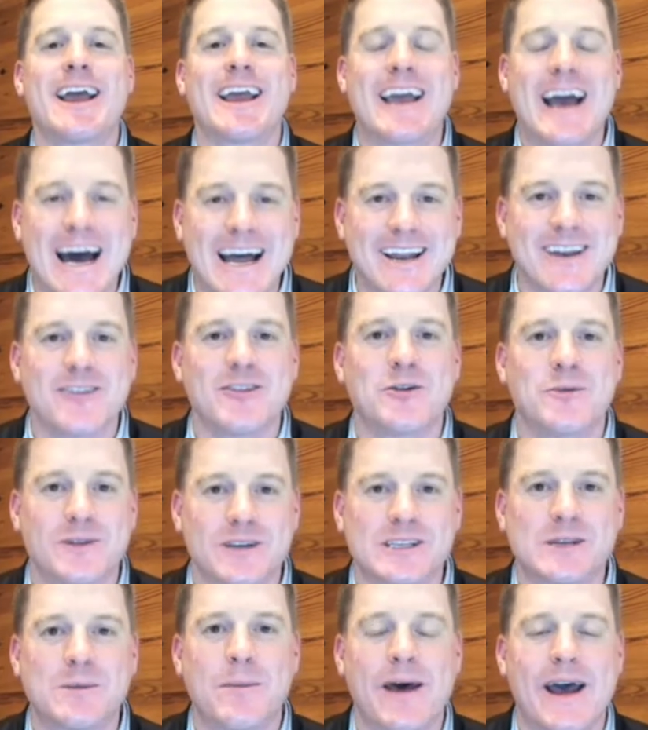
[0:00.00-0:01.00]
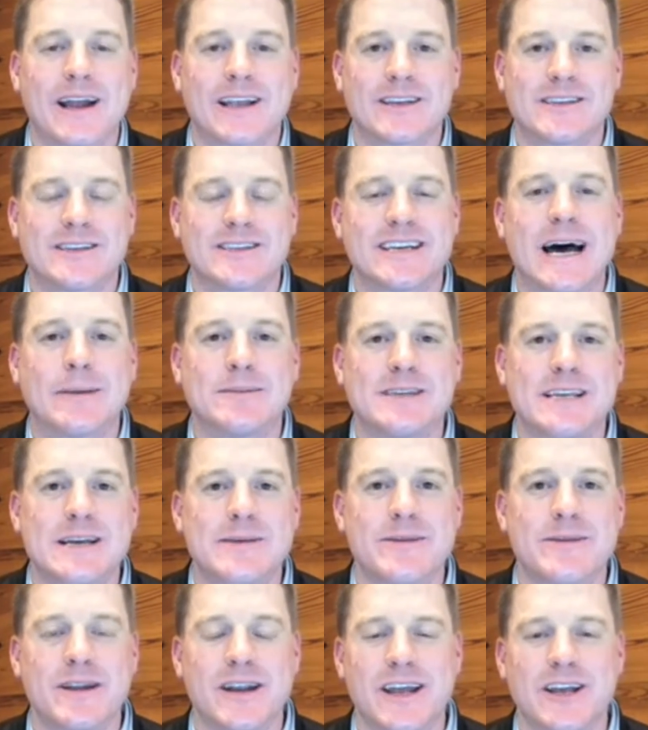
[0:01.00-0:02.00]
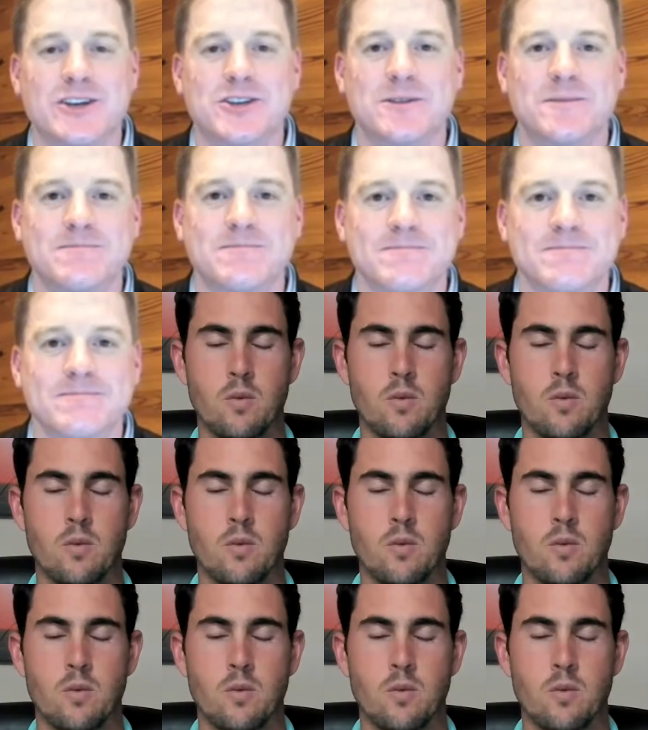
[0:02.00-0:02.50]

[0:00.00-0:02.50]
gotten the respect as a top team in the nation.